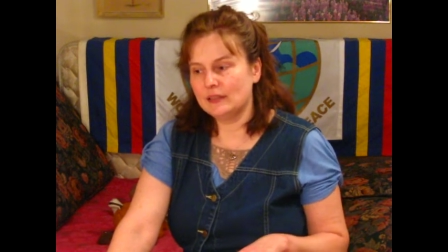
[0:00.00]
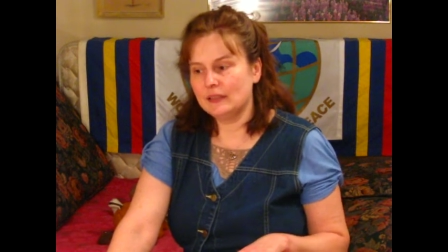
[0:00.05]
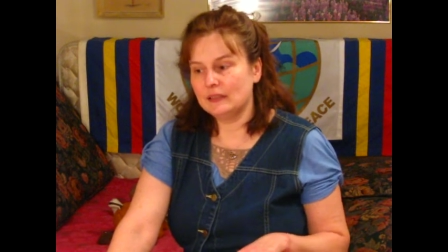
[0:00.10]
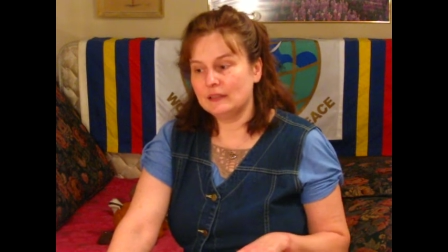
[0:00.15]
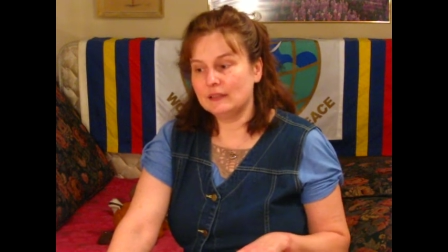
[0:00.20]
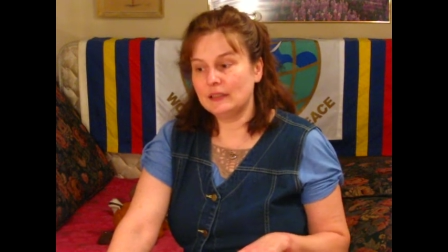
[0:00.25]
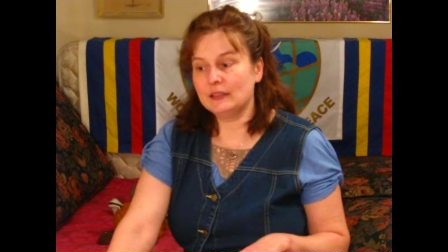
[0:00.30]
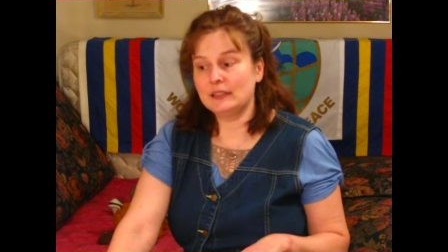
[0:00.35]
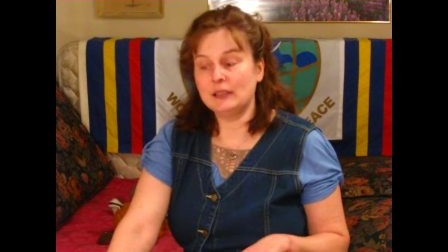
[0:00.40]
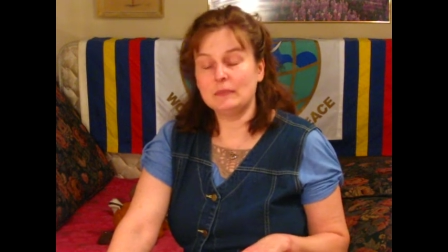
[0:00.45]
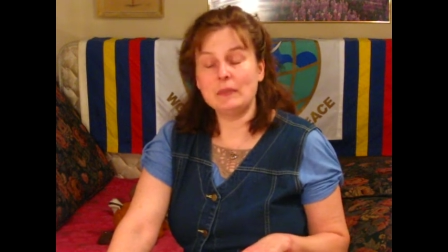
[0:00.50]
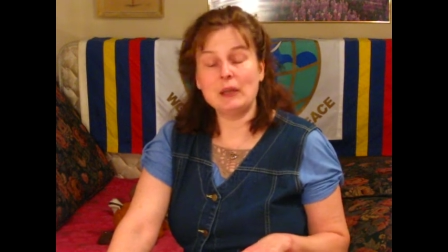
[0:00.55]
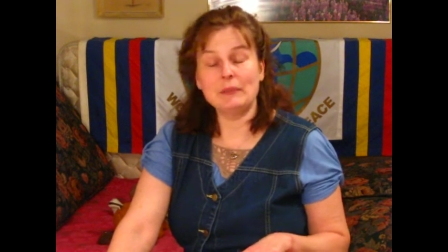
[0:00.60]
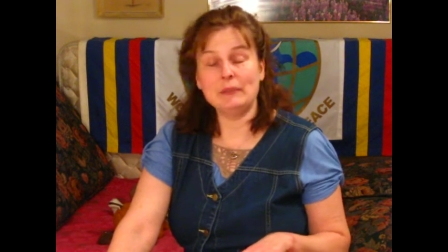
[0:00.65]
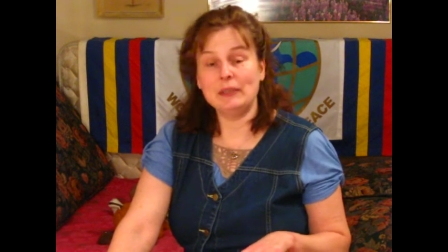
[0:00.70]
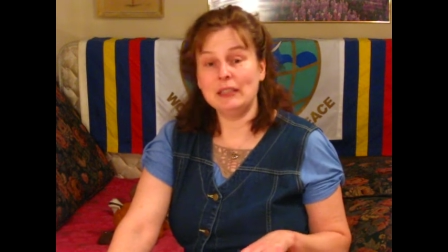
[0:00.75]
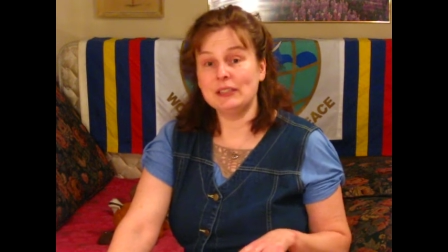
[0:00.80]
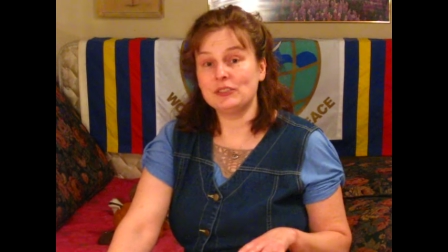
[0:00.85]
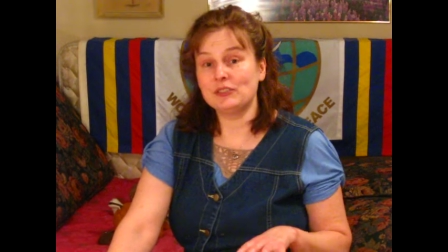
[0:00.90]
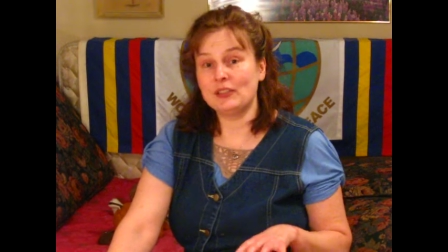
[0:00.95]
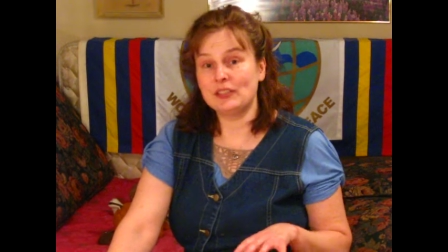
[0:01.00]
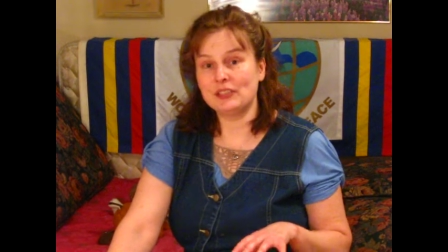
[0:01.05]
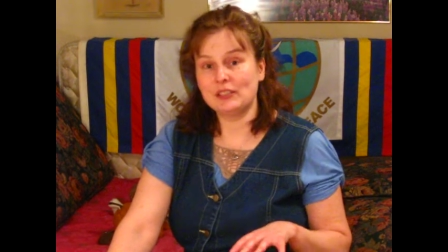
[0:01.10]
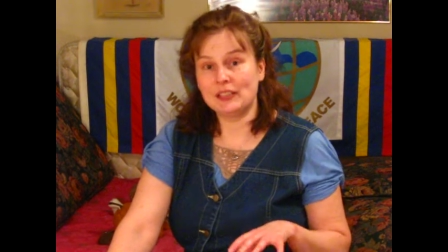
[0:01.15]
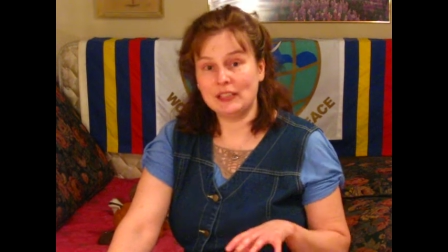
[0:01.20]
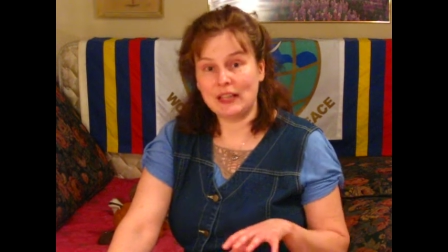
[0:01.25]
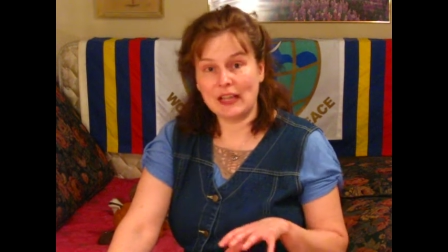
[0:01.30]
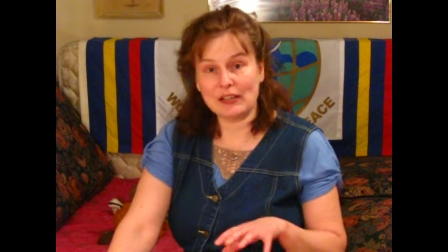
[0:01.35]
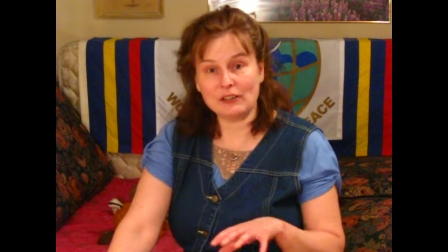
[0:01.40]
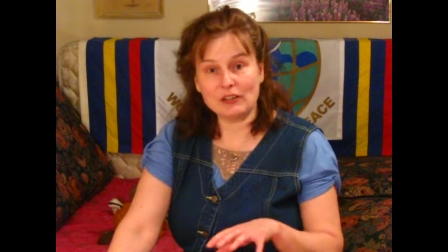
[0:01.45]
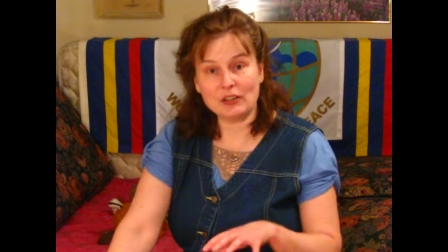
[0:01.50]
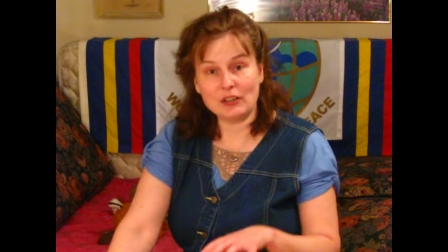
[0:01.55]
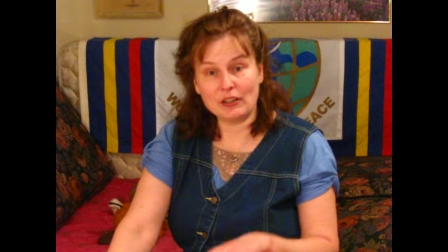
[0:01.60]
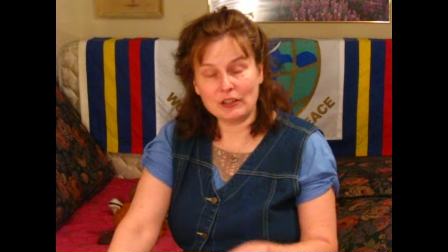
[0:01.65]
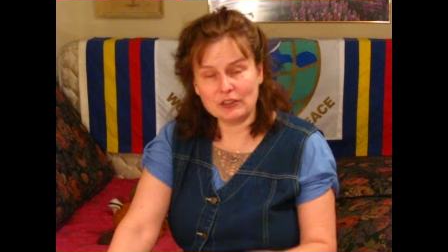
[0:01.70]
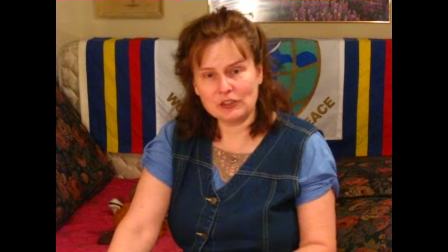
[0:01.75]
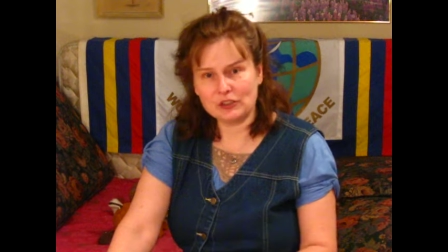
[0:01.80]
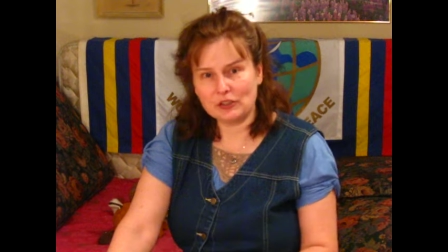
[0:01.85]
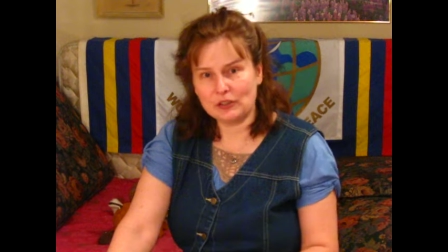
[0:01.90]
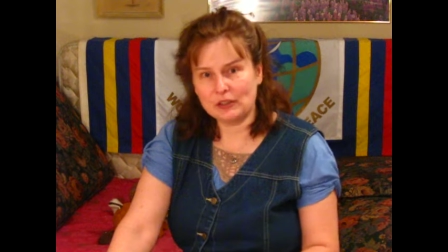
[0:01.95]
that they might be interested in
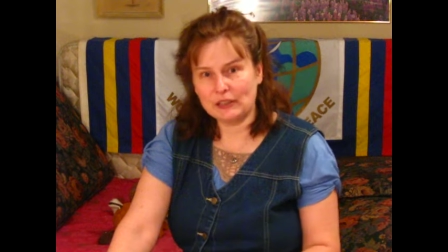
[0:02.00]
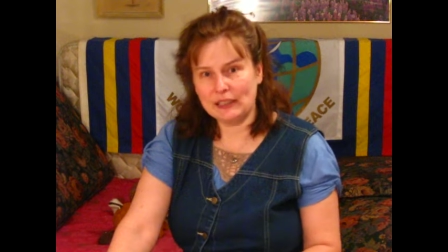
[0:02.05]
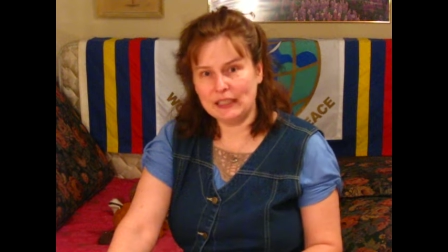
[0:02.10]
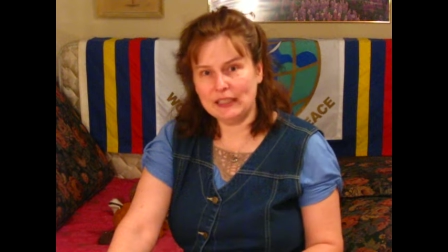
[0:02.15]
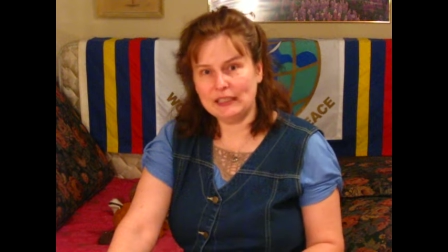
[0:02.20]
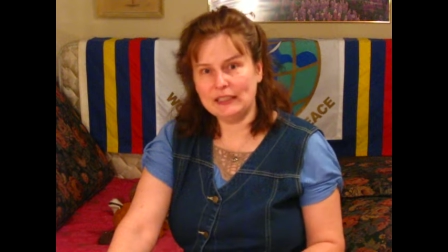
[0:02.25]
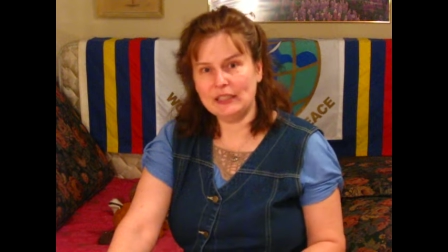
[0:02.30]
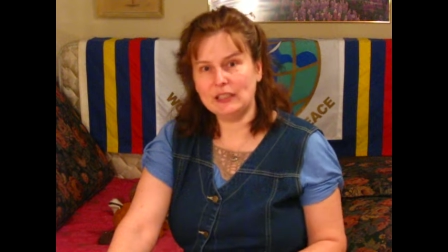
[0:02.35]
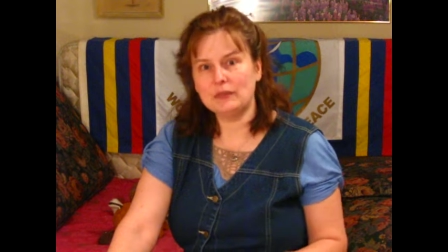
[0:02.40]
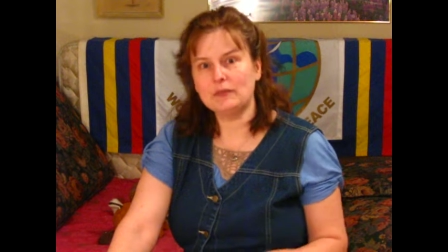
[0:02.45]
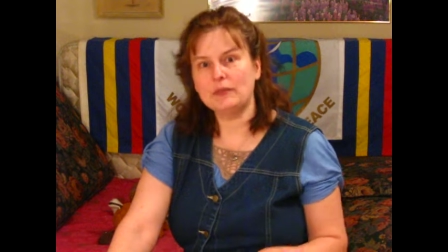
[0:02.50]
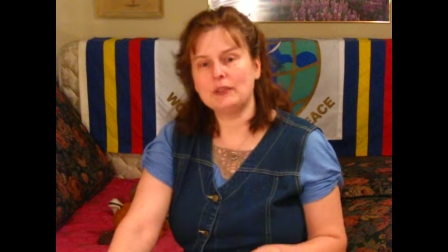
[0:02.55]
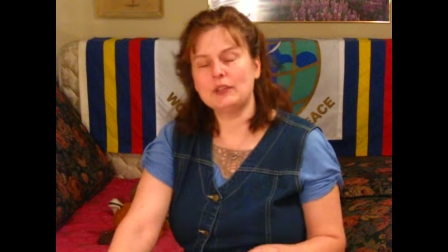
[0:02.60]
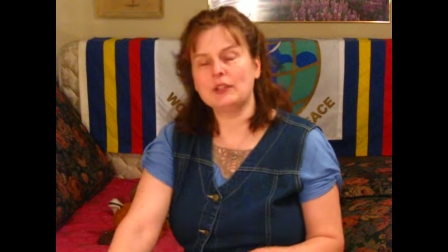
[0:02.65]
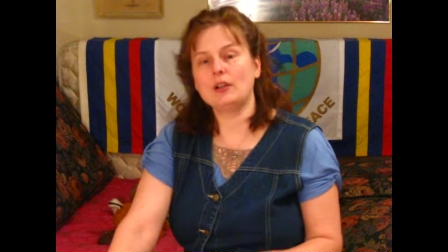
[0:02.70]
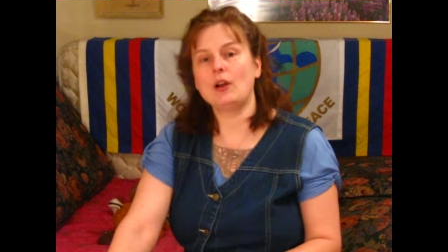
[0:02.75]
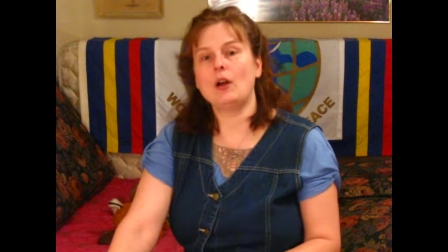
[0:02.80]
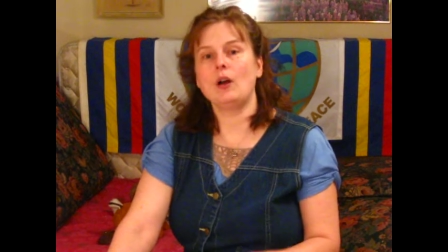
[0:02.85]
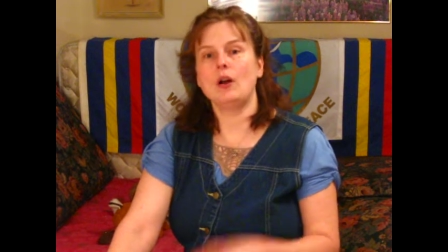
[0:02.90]
agricultural land there for their